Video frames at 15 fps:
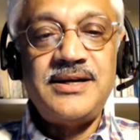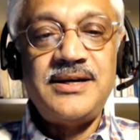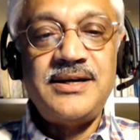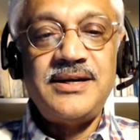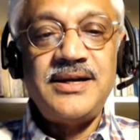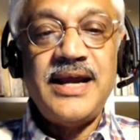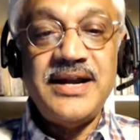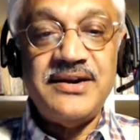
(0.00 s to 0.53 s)

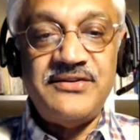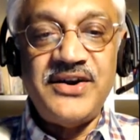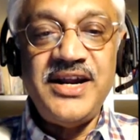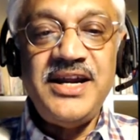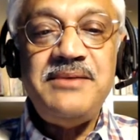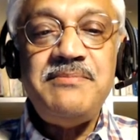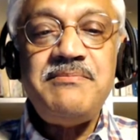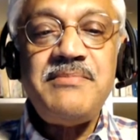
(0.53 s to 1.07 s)
A
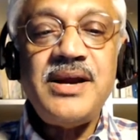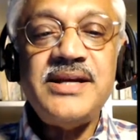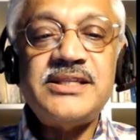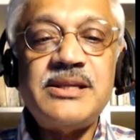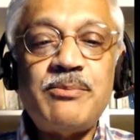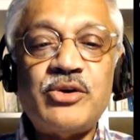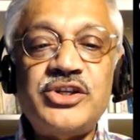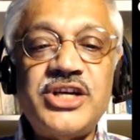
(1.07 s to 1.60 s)
dream is the
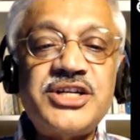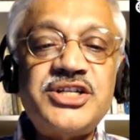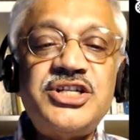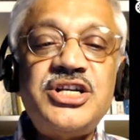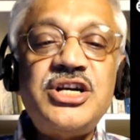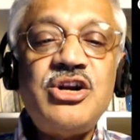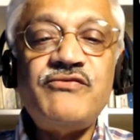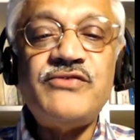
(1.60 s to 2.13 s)
projection
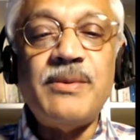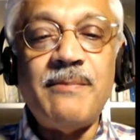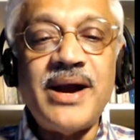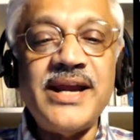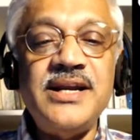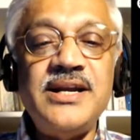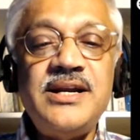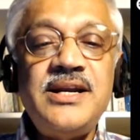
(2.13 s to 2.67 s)
of the
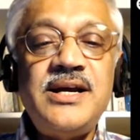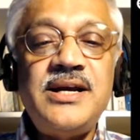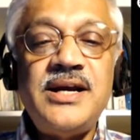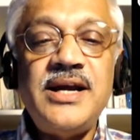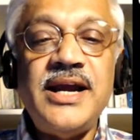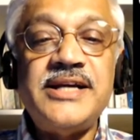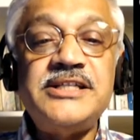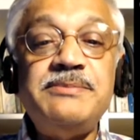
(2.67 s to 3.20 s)
mind
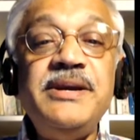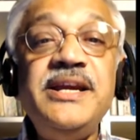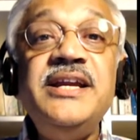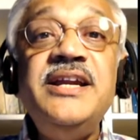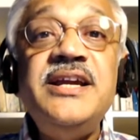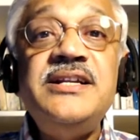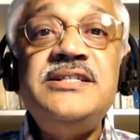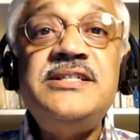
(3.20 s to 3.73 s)

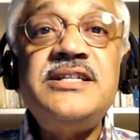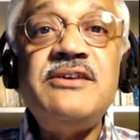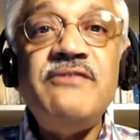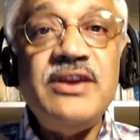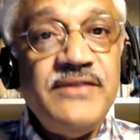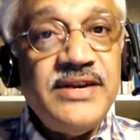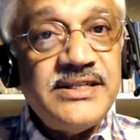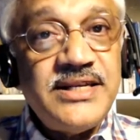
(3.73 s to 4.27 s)
experienced when we
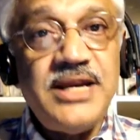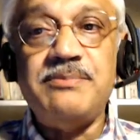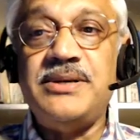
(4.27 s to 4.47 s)
sleep.